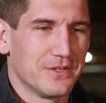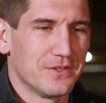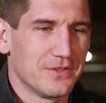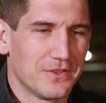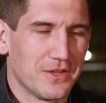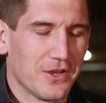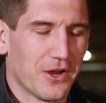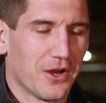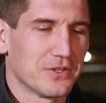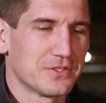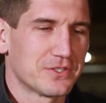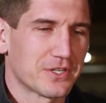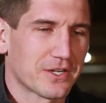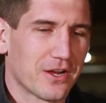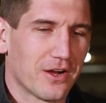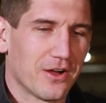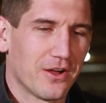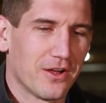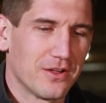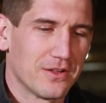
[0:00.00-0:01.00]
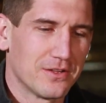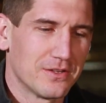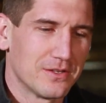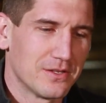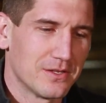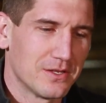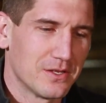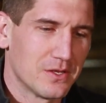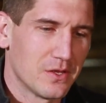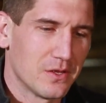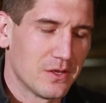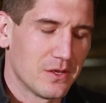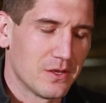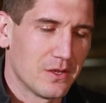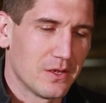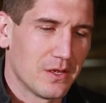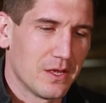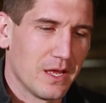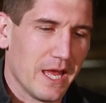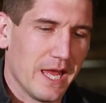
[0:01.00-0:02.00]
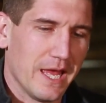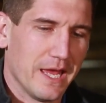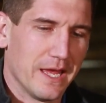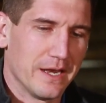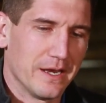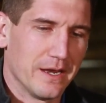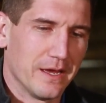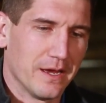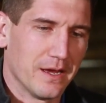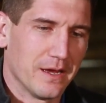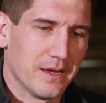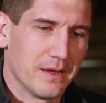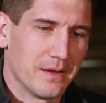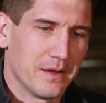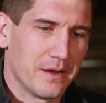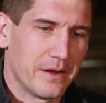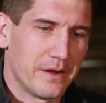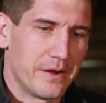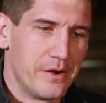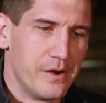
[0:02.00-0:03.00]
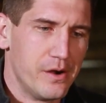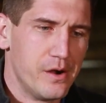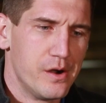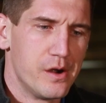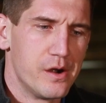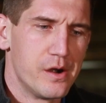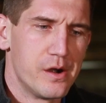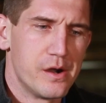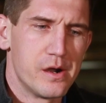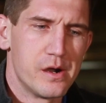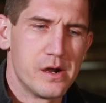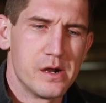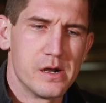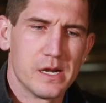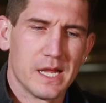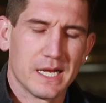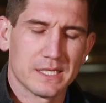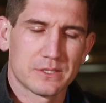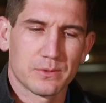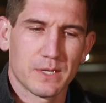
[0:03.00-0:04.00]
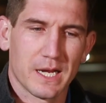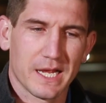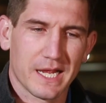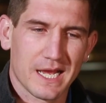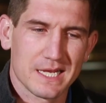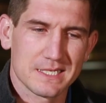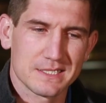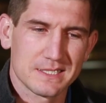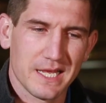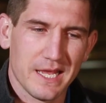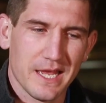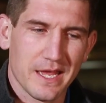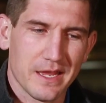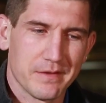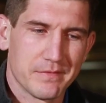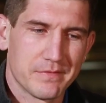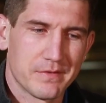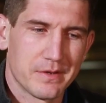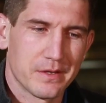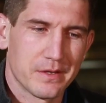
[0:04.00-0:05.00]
the altar call, and that's when I got saved.